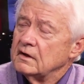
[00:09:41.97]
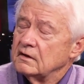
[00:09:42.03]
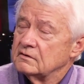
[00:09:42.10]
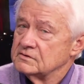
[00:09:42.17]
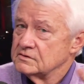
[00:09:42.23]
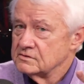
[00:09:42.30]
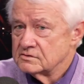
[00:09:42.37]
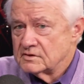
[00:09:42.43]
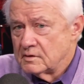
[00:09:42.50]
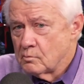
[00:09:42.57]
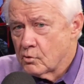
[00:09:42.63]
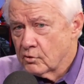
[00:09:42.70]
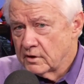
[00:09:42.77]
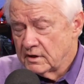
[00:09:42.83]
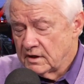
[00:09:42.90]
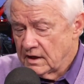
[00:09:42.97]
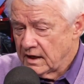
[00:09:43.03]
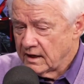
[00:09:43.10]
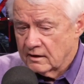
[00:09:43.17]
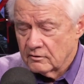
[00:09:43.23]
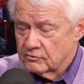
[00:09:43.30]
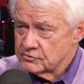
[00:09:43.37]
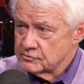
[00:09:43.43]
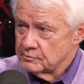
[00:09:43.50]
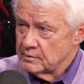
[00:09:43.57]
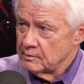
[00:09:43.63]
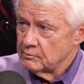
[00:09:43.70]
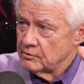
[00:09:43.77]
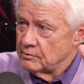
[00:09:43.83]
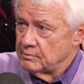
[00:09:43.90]
And it's in Seymour, Indiana. I always
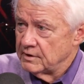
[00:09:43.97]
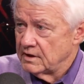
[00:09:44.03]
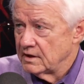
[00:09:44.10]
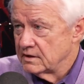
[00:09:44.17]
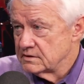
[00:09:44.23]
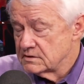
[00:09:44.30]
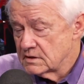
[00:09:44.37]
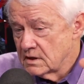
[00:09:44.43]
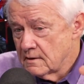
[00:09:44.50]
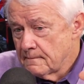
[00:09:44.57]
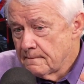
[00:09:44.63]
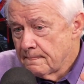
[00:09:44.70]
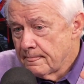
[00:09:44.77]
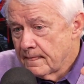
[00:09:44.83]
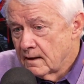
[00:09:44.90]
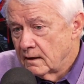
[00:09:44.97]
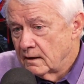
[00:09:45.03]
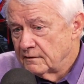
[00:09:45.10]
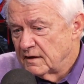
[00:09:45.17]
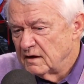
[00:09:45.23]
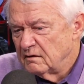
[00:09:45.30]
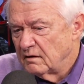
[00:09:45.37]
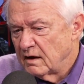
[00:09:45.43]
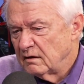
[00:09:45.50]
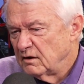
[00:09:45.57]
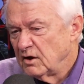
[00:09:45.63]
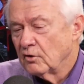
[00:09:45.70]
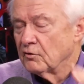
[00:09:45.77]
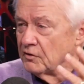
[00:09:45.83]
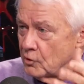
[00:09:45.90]
remember it because they,
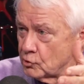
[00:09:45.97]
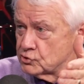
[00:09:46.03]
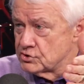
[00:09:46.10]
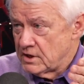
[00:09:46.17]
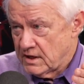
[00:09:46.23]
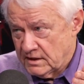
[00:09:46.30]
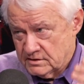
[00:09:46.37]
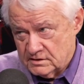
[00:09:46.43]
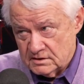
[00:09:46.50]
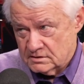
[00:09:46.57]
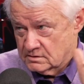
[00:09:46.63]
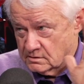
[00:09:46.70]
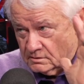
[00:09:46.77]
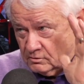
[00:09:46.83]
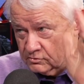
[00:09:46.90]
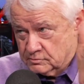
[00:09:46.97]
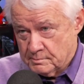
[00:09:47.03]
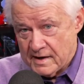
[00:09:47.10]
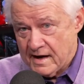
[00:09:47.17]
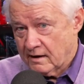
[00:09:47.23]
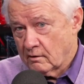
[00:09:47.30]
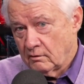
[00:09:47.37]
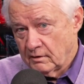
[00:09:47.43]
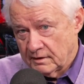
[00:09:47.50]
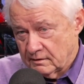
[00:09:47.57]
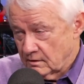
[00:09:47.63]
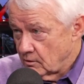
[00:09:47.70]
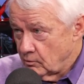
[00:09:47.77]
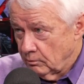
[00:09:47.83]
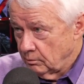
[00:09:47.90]
in those days, and this just goes back, only
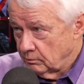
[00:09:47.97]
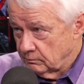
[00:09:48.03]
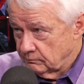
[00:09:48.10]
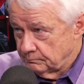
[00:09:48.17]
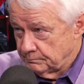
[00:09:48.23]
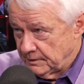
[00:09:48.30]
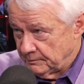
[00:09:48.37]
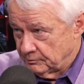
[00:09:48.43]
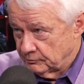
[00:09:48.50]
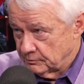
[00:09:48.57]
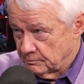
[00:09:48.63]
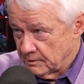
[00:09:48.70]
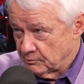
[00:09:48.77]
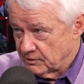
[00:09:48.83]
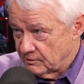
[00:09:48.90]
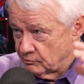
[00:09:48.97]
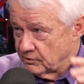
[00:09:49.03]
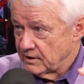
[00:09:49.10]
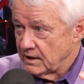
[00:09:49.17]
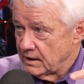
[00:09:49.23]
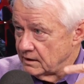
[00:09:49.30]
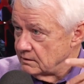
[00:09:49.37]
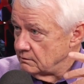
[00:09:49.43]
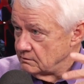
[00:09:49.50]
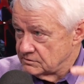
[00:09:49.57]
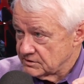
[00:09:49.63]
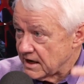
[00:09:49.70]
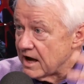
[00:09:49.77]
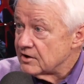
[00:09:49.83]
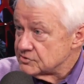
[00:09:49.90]
the old people would remember that, where they had
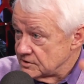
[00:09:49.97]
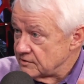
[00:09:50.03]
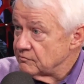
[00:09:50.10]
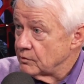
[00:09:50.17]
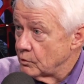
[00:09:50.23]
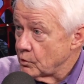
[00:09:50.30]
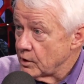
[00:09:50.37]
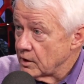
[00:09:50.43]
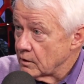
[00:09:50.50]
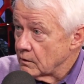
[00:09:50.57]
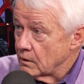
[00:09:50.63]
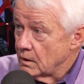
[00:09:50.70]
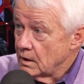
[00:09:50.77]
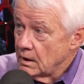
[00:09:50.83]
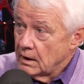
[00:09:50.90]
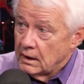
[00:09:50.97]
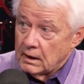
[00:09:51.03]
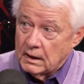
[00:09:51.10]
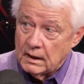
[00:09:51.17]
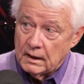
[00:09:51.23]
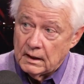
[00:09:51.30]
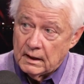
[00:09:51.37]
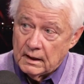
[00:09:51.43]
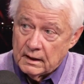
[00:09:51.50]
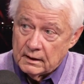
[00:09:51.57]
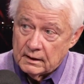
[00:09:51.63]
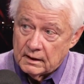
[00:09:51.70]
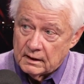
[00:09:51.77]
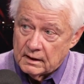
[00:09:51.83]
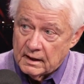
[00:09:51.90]
scouts everywhere,
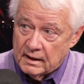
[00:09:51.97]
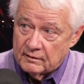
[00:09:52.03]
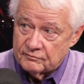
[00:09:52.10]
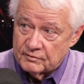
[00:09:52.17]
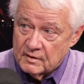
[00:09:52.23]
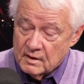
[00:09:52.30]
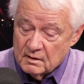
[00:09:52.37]
and it had